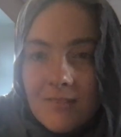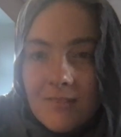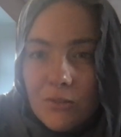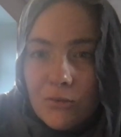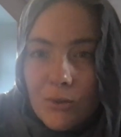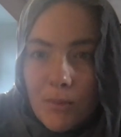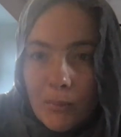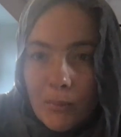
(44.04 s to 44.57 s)

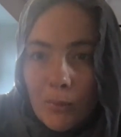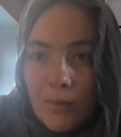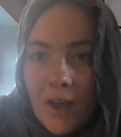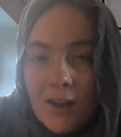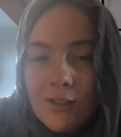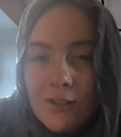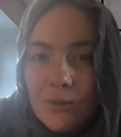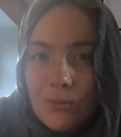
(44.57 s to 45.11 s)
Remember
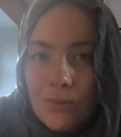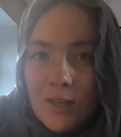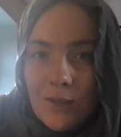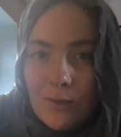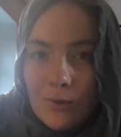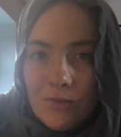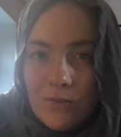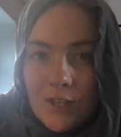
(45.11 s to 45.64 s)
back to the week
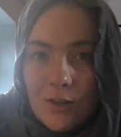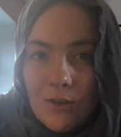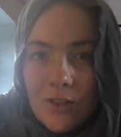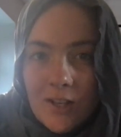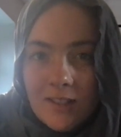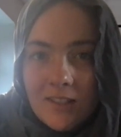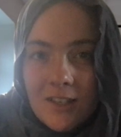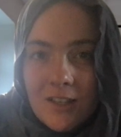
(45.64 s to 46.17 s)
three video
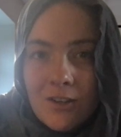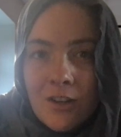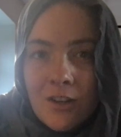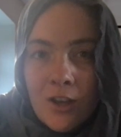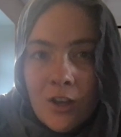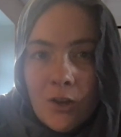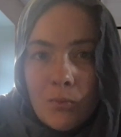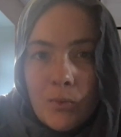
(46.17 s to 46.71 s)
lesson
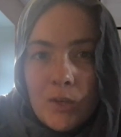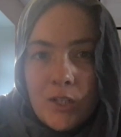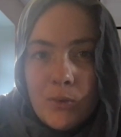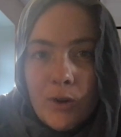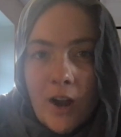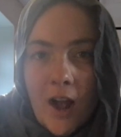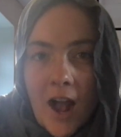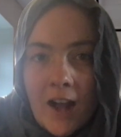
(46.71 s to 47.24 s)
when you
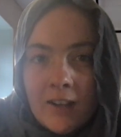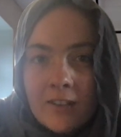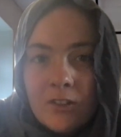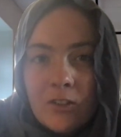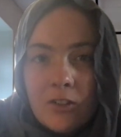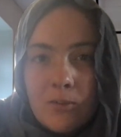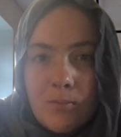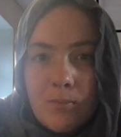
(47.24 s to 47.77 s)
were asked
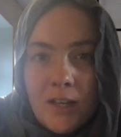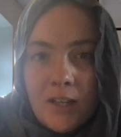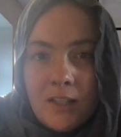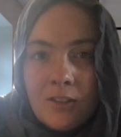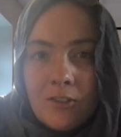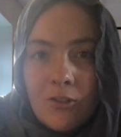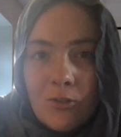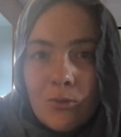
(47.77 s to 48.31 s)
to debate
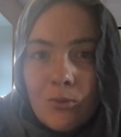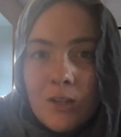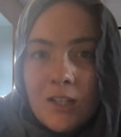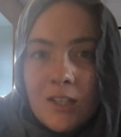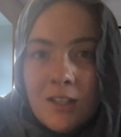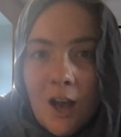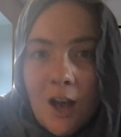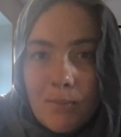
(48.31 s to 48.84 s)
three
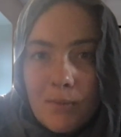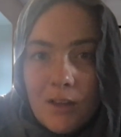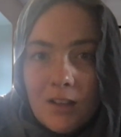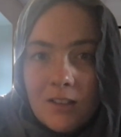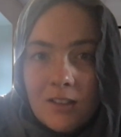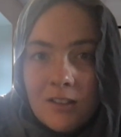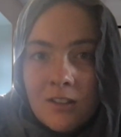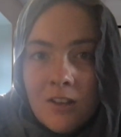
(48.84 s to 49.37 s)

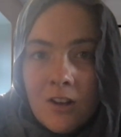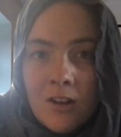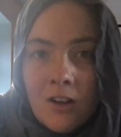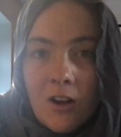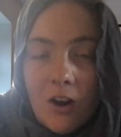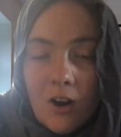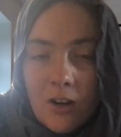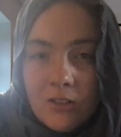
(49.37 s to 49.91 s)
topics
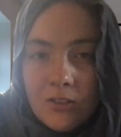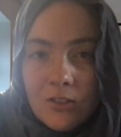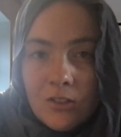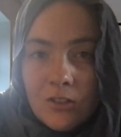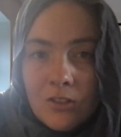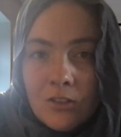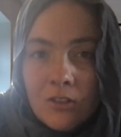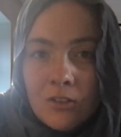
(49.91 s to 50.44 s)

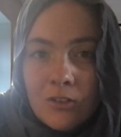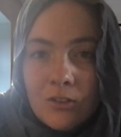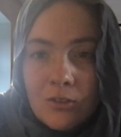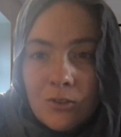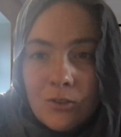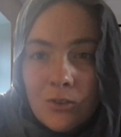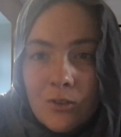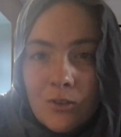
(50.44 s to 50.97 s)
Arsenal,
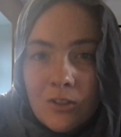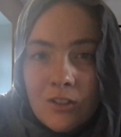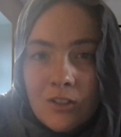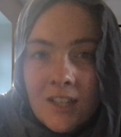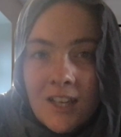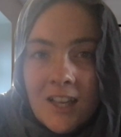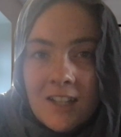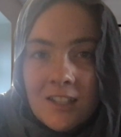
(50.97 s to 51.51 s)
Google,
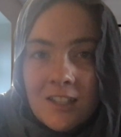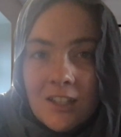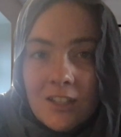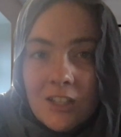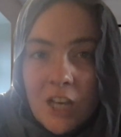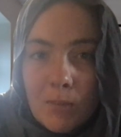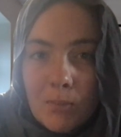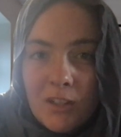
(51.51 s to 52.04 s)
and a
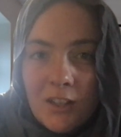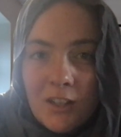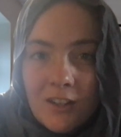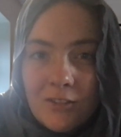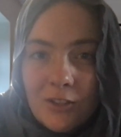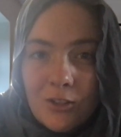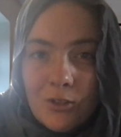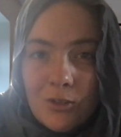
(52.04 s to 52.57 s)
topic of
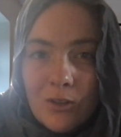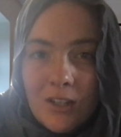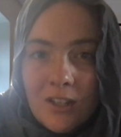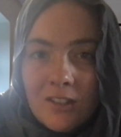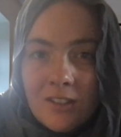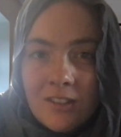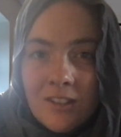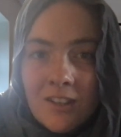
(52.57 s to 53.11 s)
your
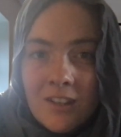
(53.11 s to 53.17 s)
choice?